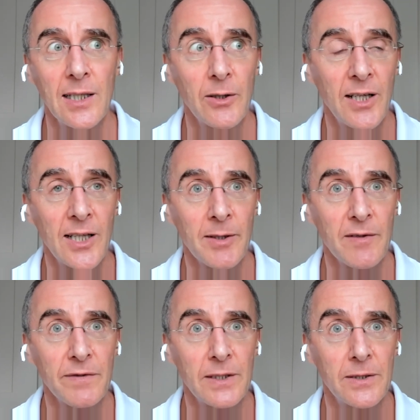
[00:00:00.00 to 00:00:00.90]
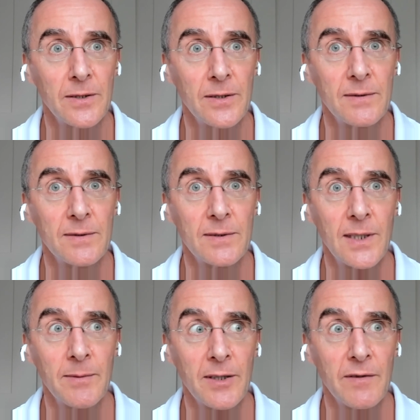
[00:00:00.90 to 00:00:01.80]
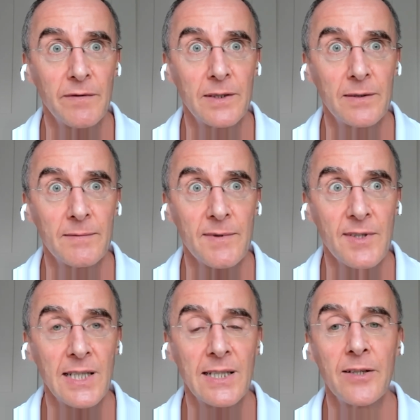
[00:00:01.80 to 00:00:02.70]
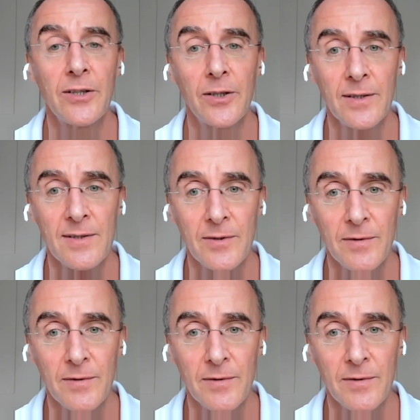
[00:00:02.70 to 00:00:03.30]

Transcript: you know, I'm going to feel I'm going to feel seen and heard.